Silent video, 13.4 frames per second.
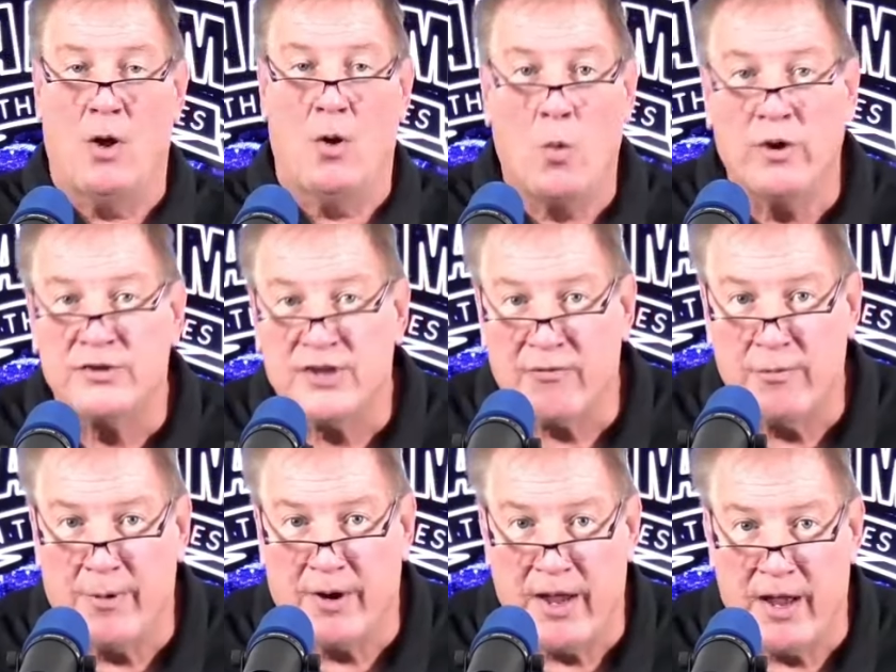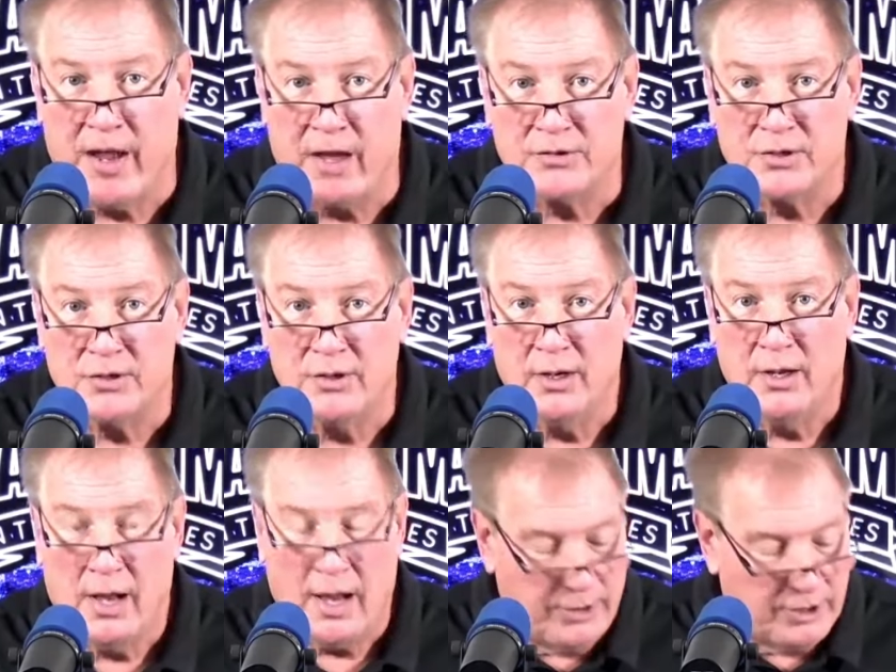Where's everybody else?
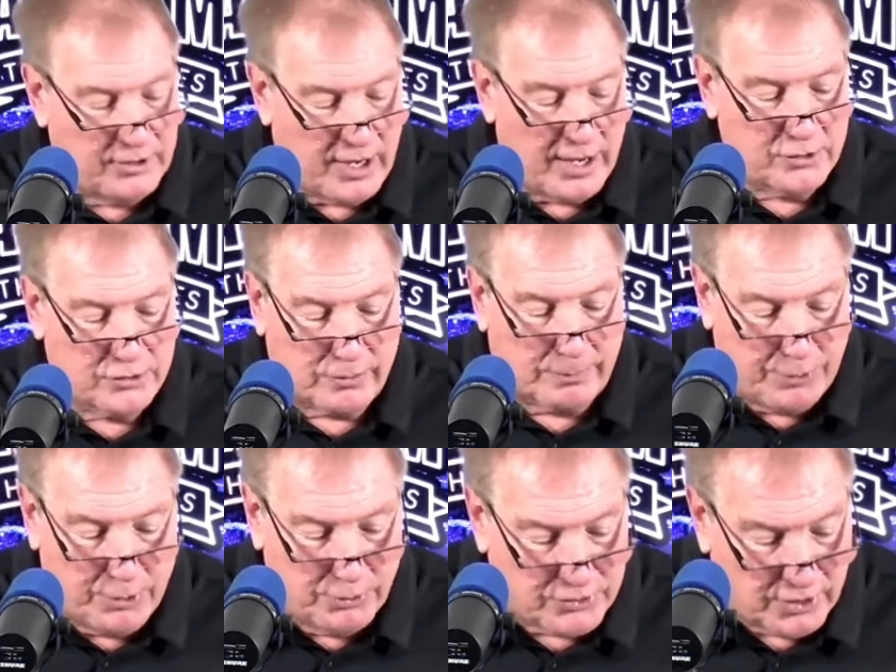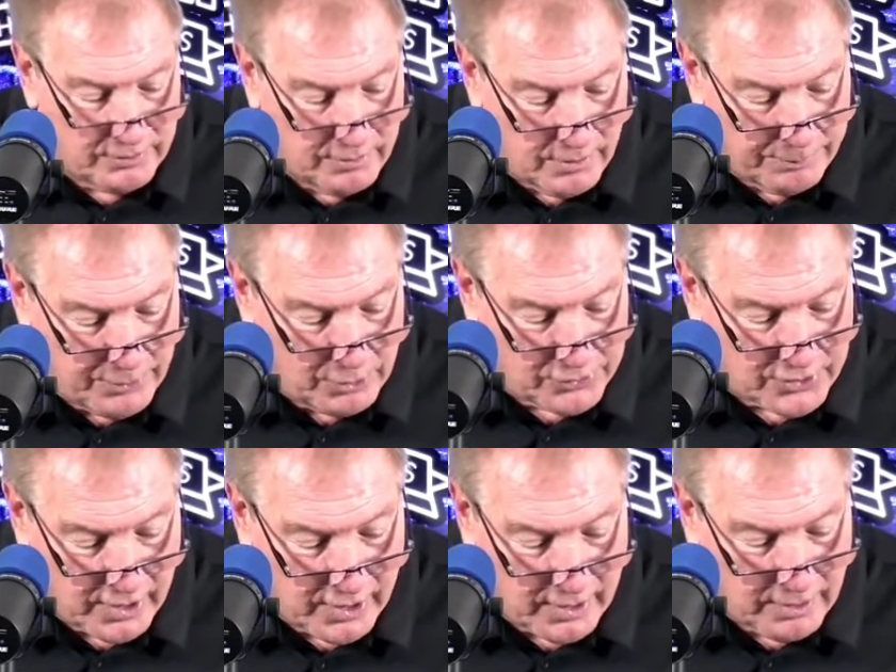I mean, Daniels abused
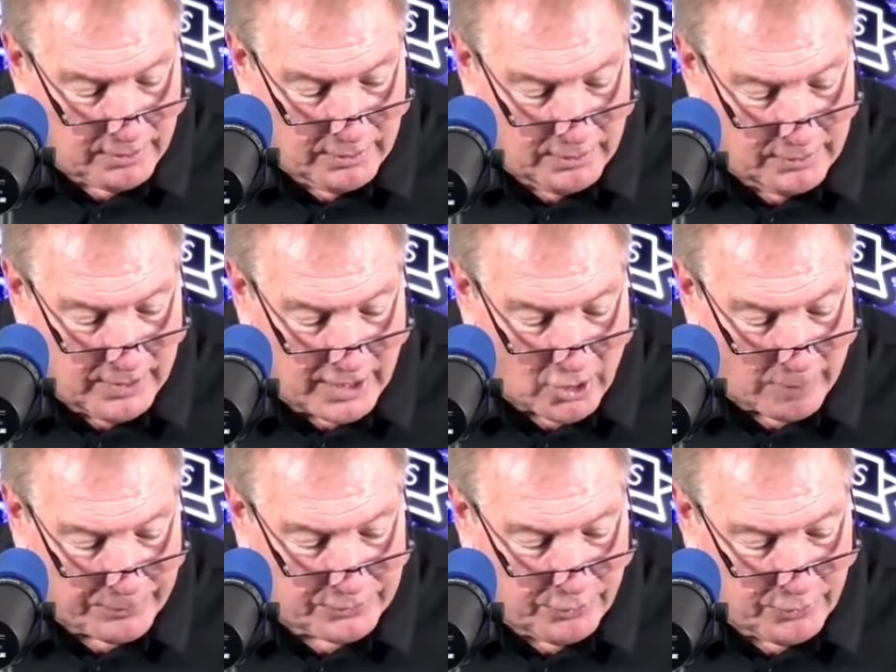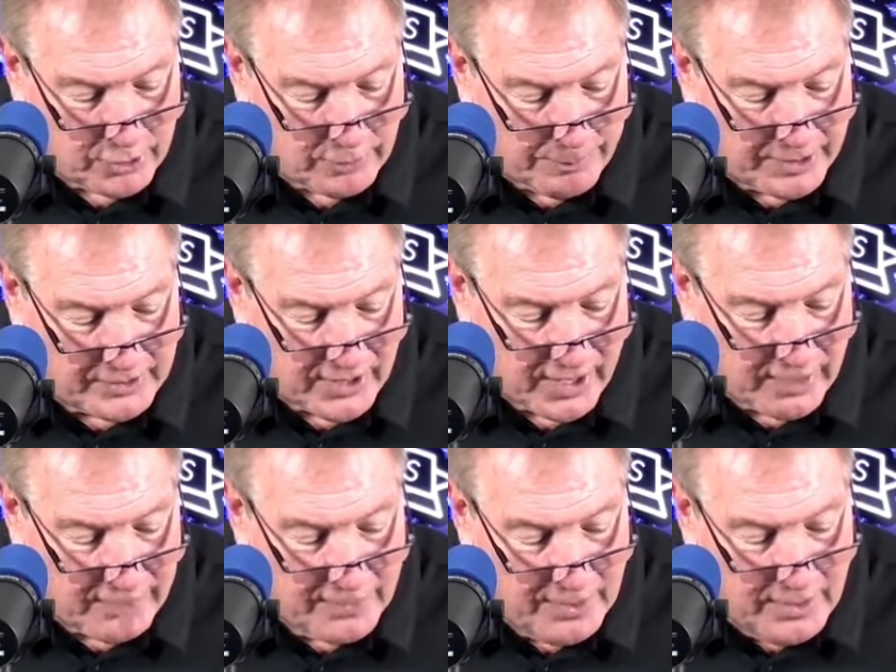that opportunity big time.